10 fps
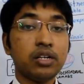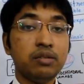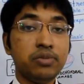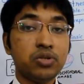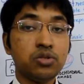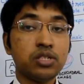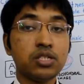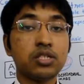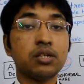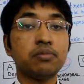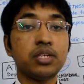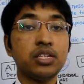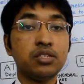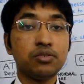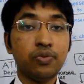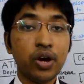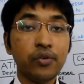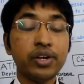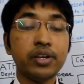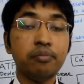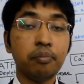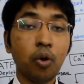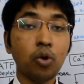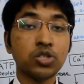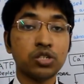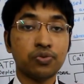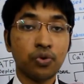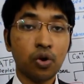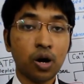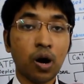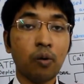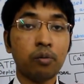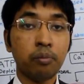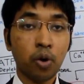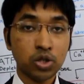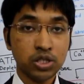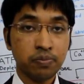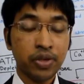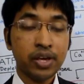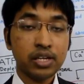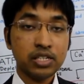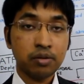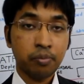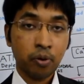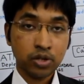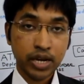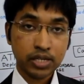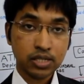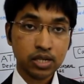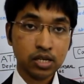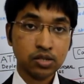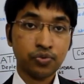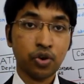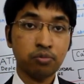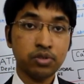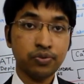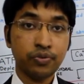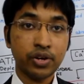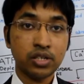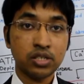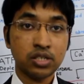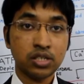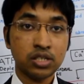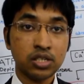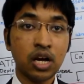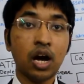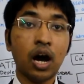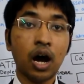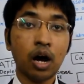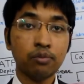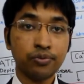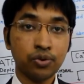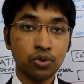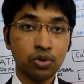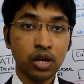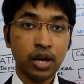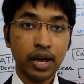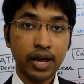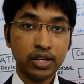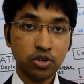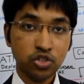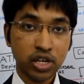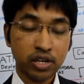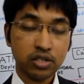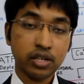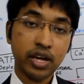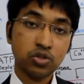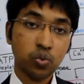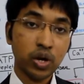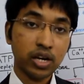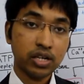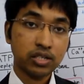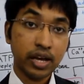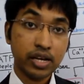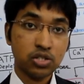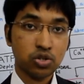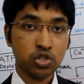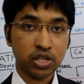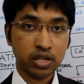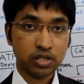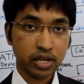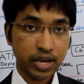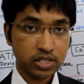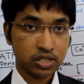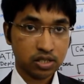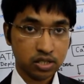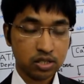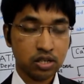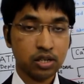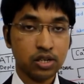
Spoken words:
immune system is very important for our body. It protects us from different harmful endogenous as well as exogenous agents,